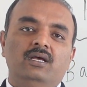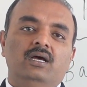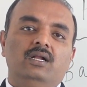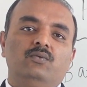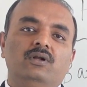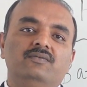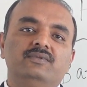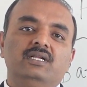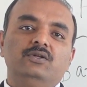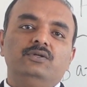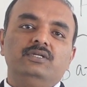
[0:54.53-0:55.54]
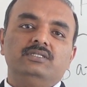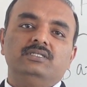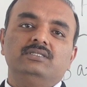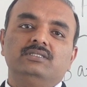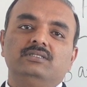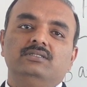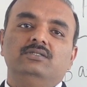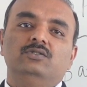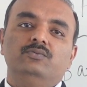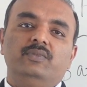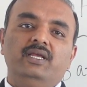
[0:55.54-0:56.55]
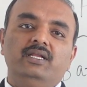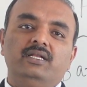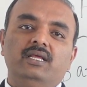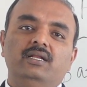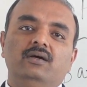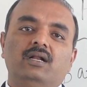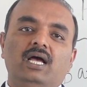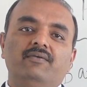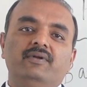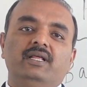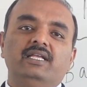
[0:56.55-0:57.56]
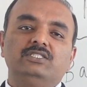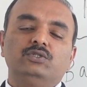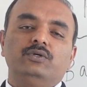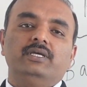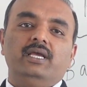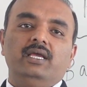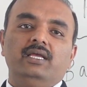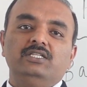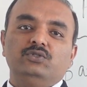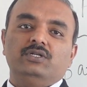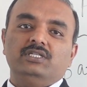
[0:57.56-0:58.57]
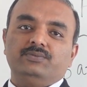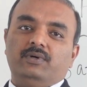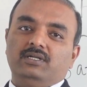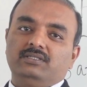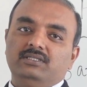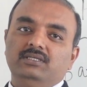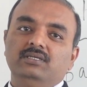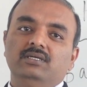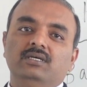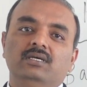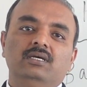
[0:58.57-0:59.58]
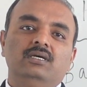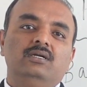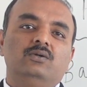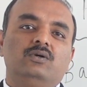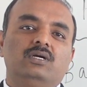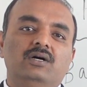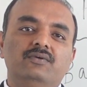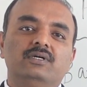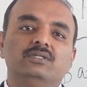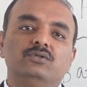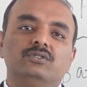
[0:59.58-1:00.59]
and one of the duties is to maintain or have an HOA insurance policy to cover those